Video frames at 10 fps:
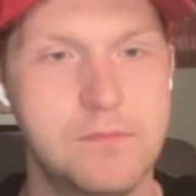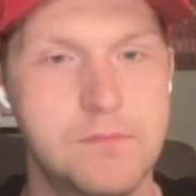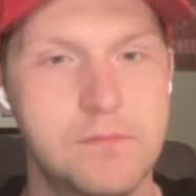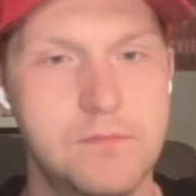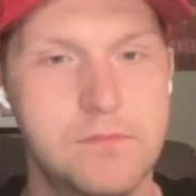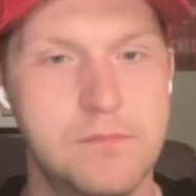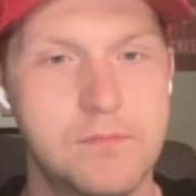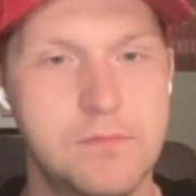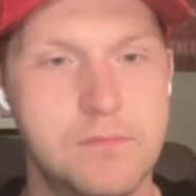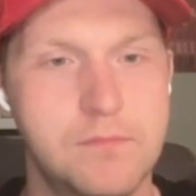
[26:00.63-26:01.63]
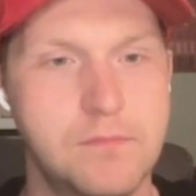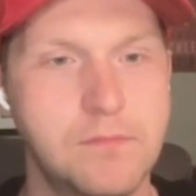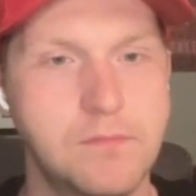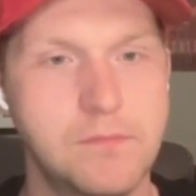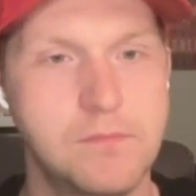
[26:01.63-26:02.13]

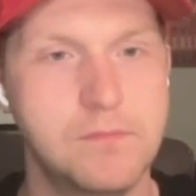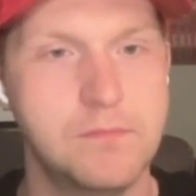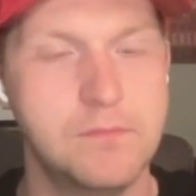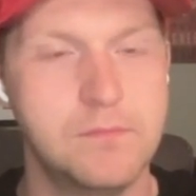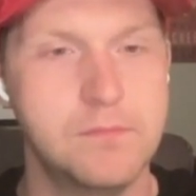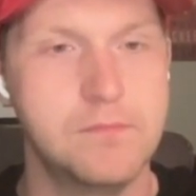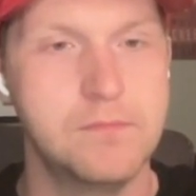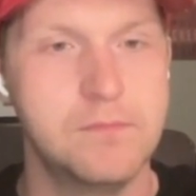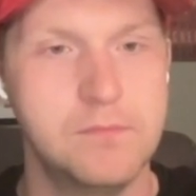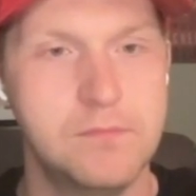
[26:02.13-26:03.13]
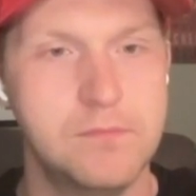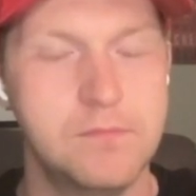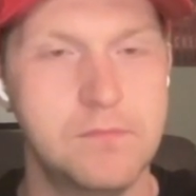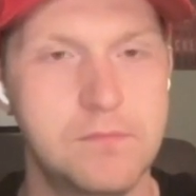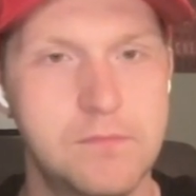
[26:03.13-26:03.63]

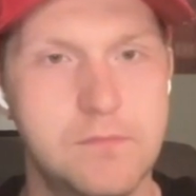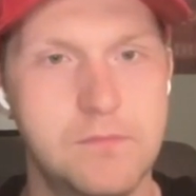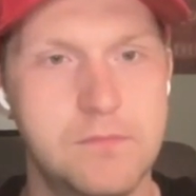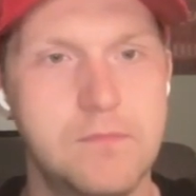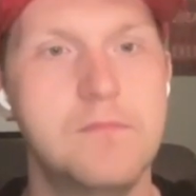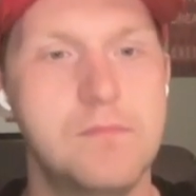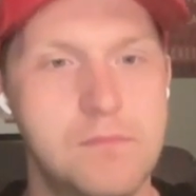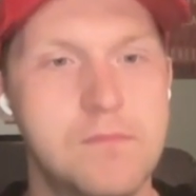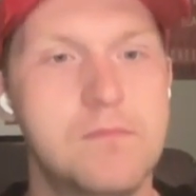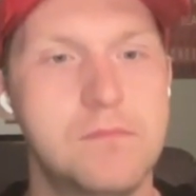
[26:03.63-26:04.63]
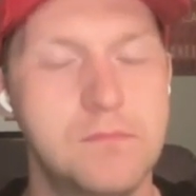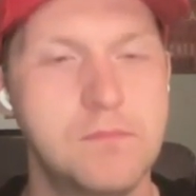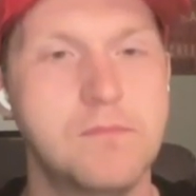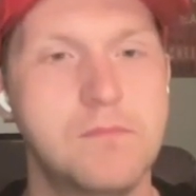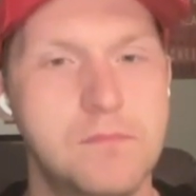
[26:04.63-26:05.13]

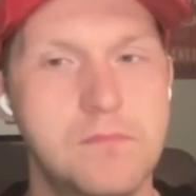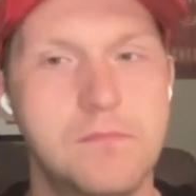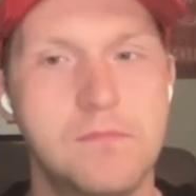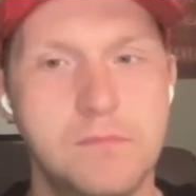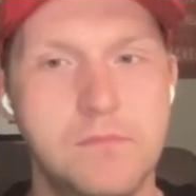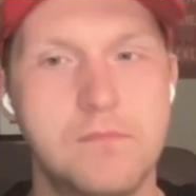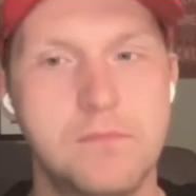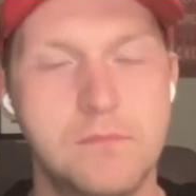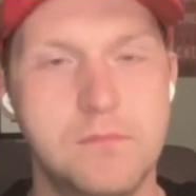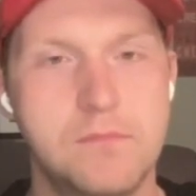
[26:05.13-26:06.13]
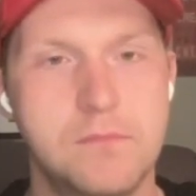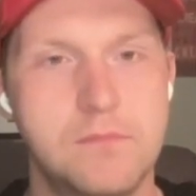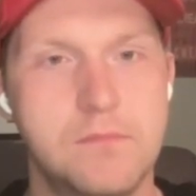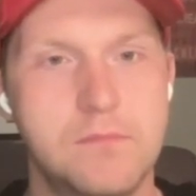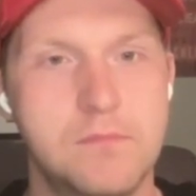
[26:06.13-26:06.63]

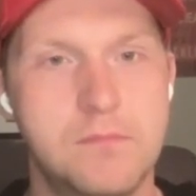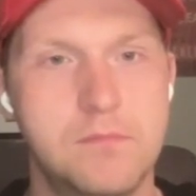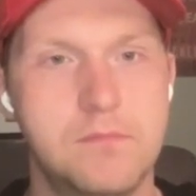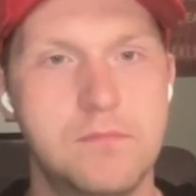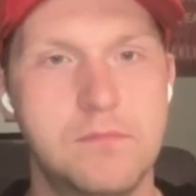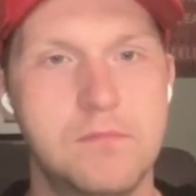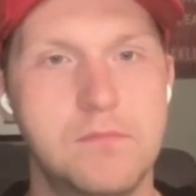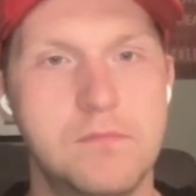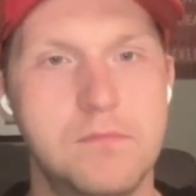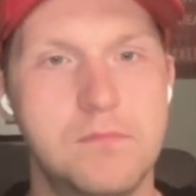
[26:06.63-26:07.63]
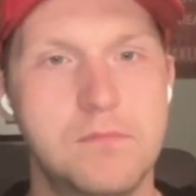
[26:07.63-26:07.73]
No words are spoken by the person on screen.